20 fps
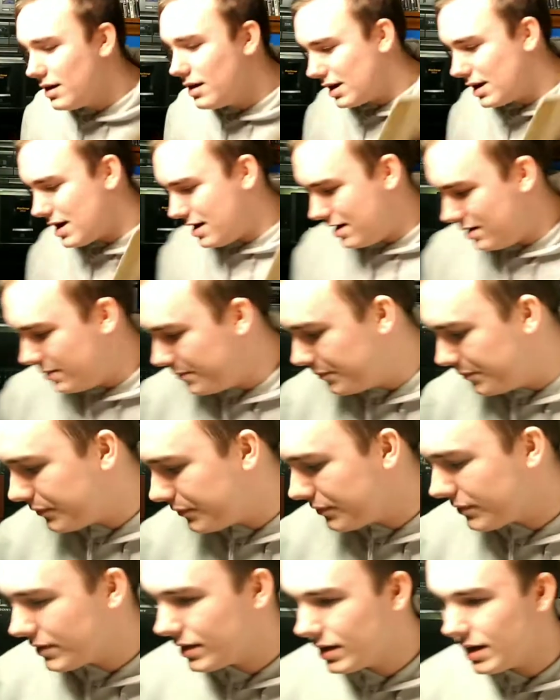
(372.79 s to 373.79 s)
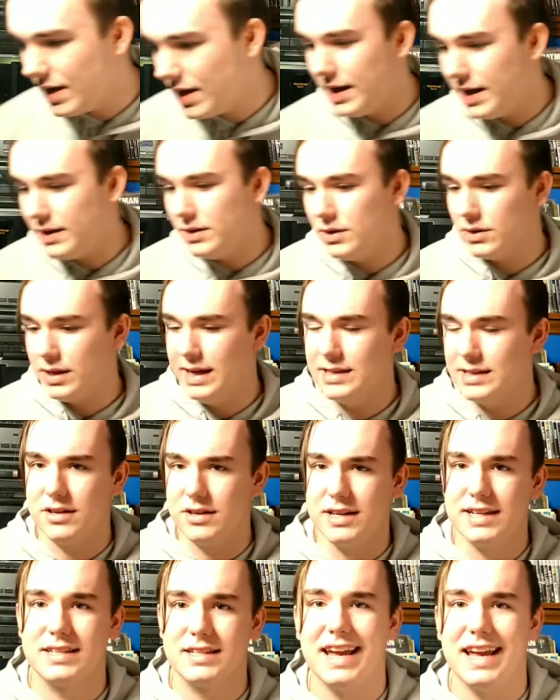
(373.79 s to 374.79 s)
your
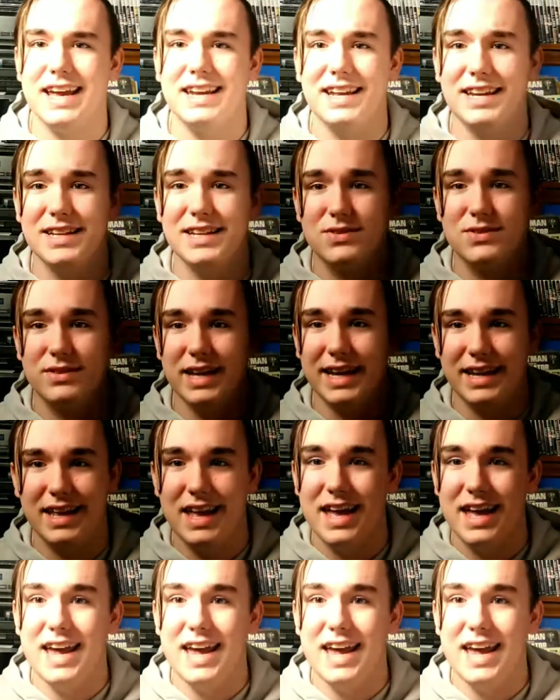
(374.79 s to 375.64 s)
LaserDisc, and it is like,